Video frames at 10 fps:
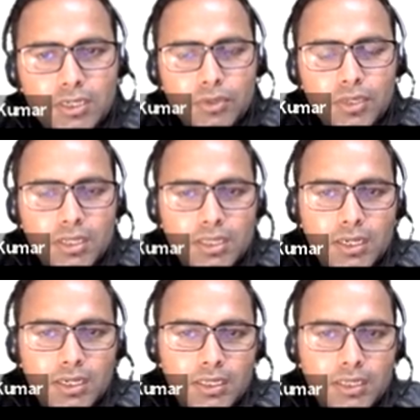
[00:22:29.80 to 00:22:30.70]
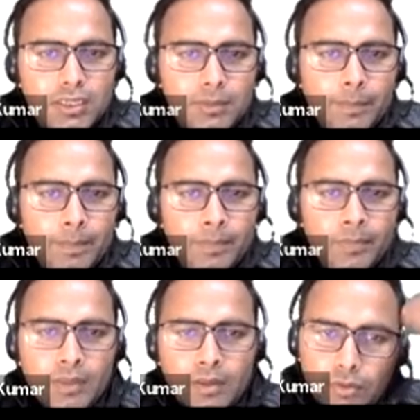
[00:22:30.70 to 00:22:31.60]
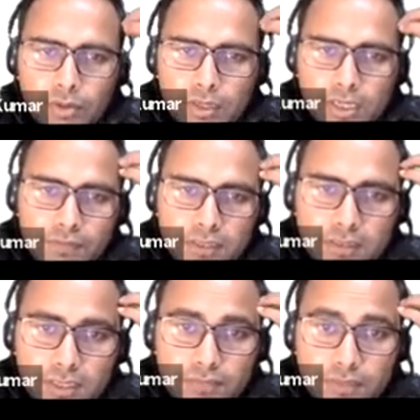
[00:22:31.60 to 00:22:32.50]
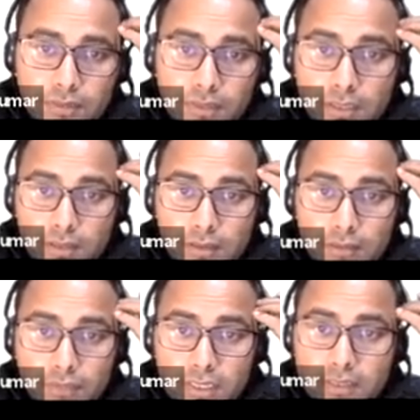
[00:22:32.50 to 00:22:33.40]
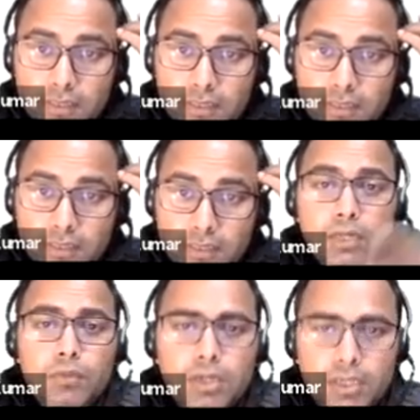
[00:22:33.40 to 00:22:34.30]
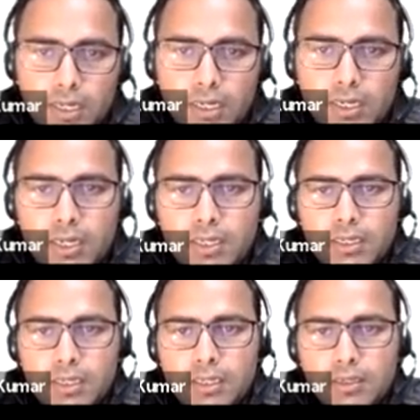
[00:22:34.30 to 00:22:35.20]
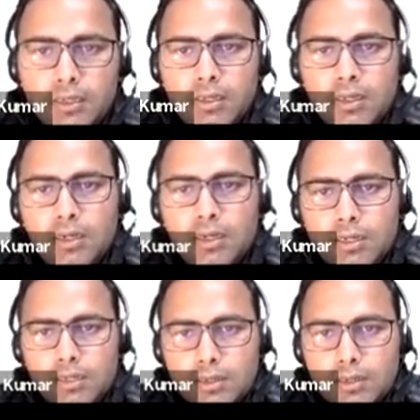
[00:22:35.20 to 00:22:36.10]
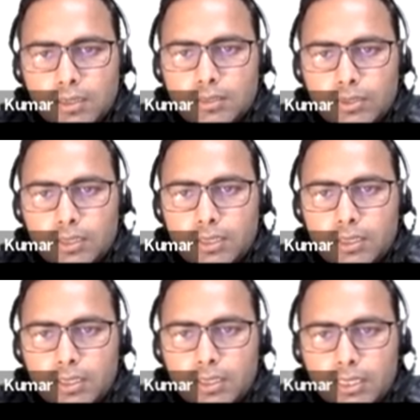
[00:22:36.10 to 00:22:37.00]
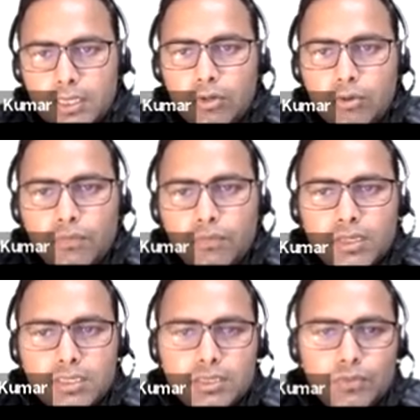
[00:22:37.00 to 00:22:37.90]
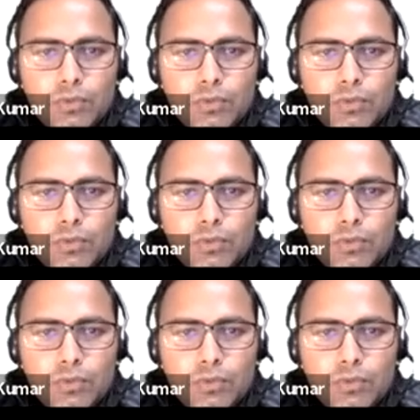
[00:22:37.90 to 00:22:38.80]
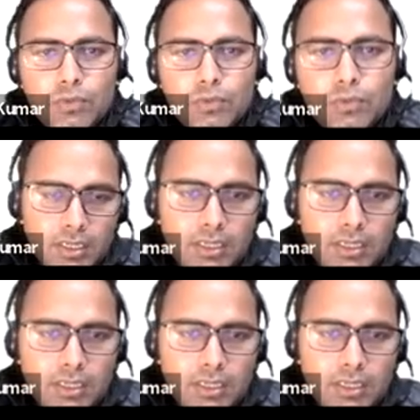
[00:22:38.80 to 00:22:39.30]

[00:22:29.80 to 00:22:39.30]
okay, like that. Here concave describes it that curve inside, inward, right, like an hourglass, okay, right? Convex is what? Bulging out, right?